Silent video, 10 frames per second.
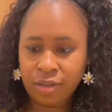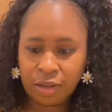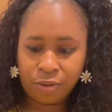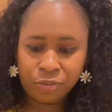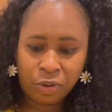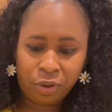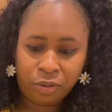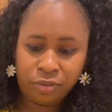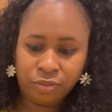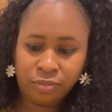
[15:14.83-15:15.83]
I don't
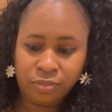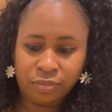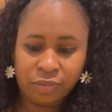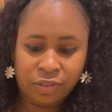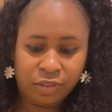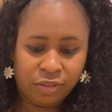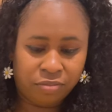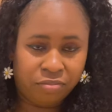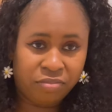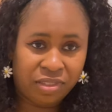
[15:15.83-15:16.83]
know.
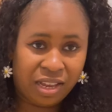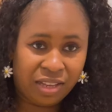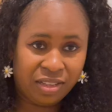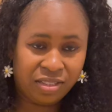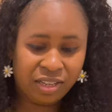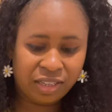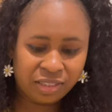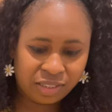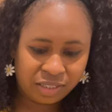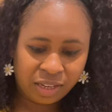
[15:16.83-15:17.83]
That is
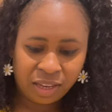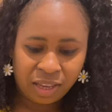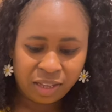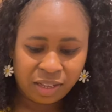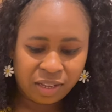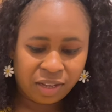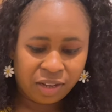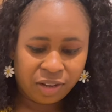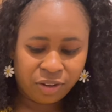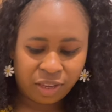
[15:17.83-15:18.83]
it.
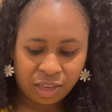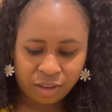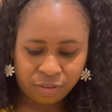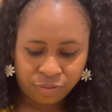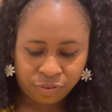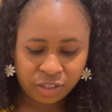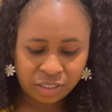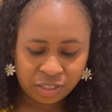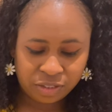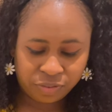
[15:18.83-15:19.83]
Okay, first
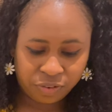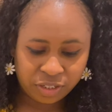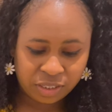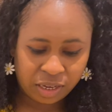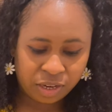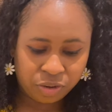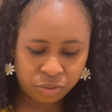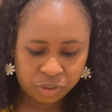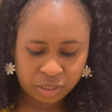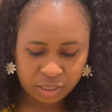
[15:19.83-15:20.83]
things first that I
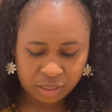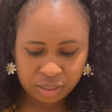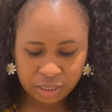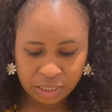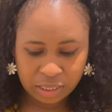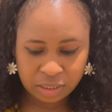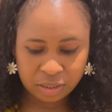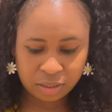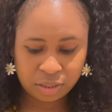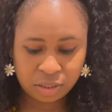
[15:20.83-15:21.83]
notice
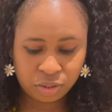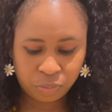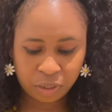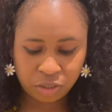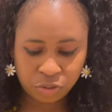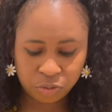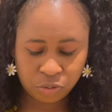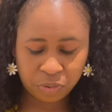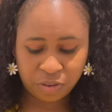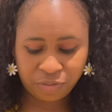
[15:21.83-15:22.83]
is this wig is supposed to
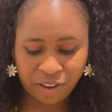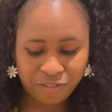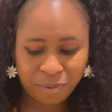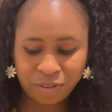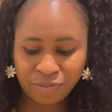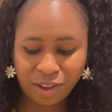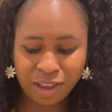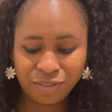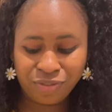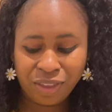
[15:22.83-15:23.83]
be a
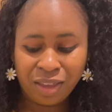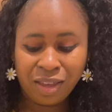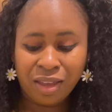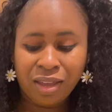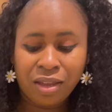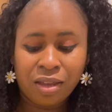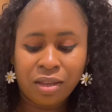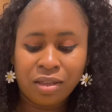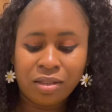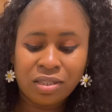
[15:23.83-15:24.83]
5x5.
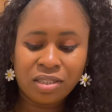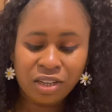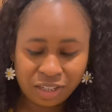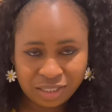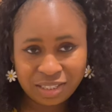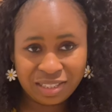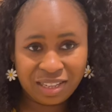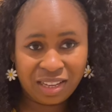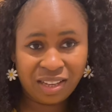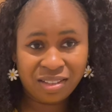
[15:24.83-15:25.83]

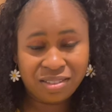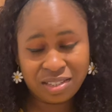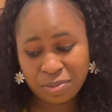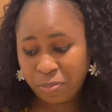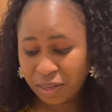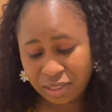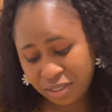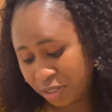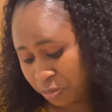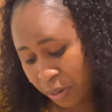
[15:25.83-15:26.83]
Certainly, this
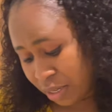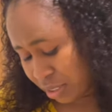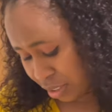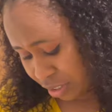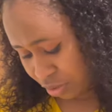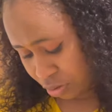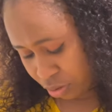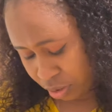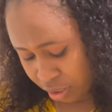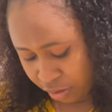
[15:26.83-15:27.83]
pattern space is
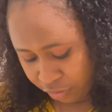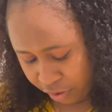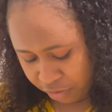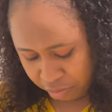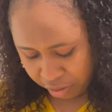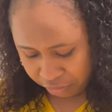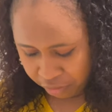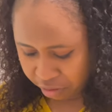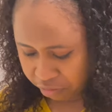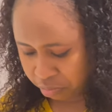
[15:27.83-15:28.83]
not a
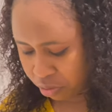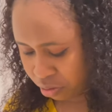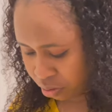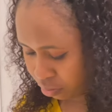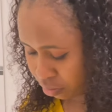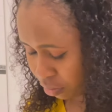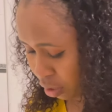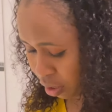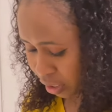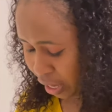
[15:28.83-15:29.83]
5x5, but
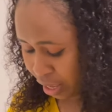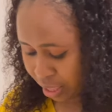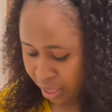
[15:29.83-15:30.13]
okay.